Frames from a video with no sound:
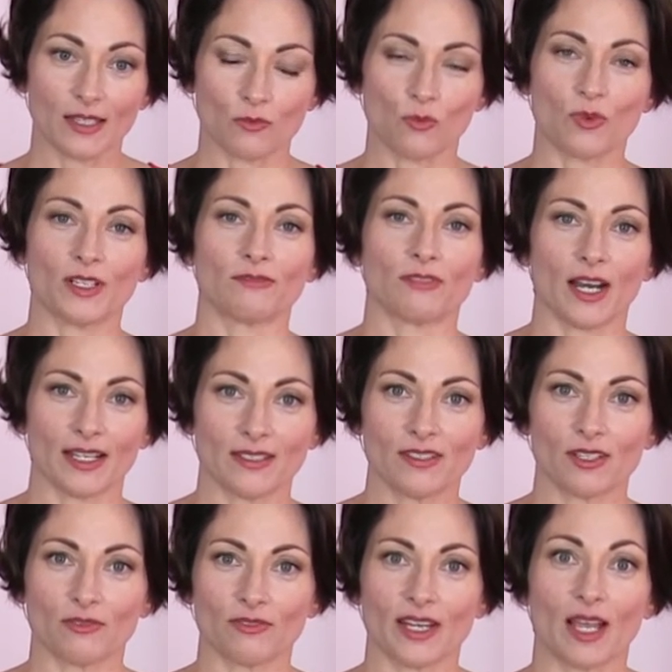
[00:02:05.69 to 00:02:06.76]
and one
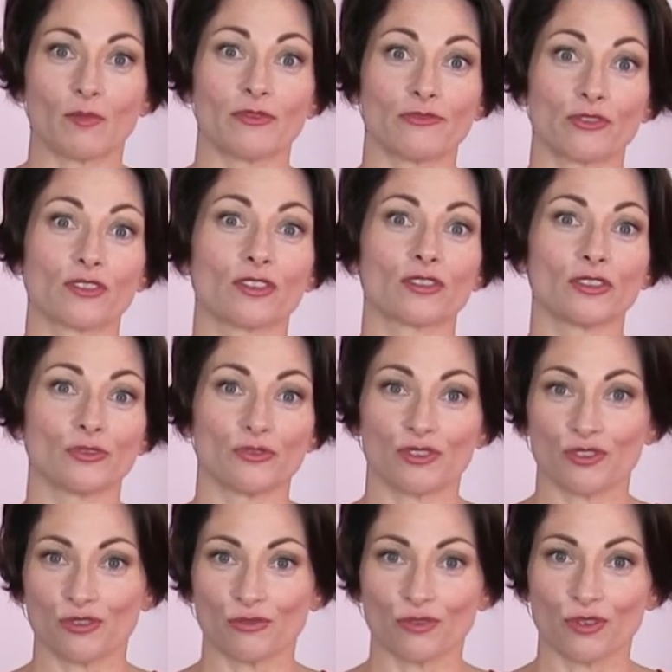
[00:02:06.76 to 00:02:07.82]
rhinestone down before the glue is
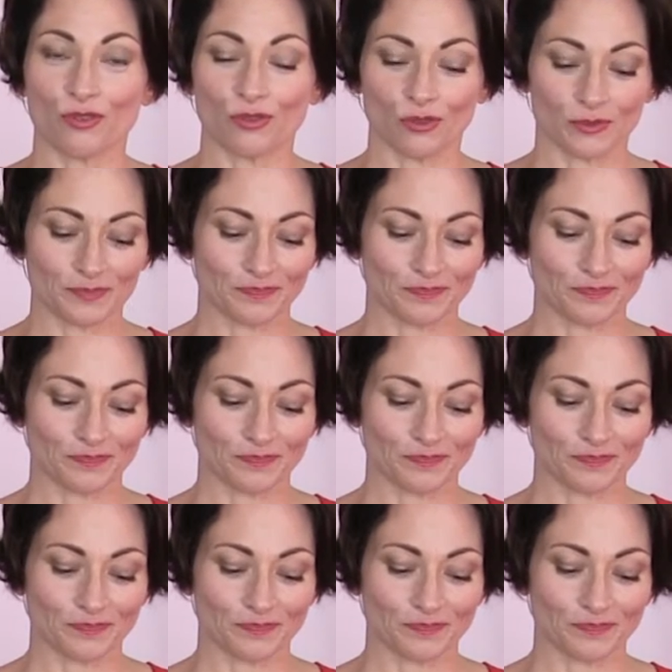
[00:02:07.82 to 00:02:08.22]
too cool.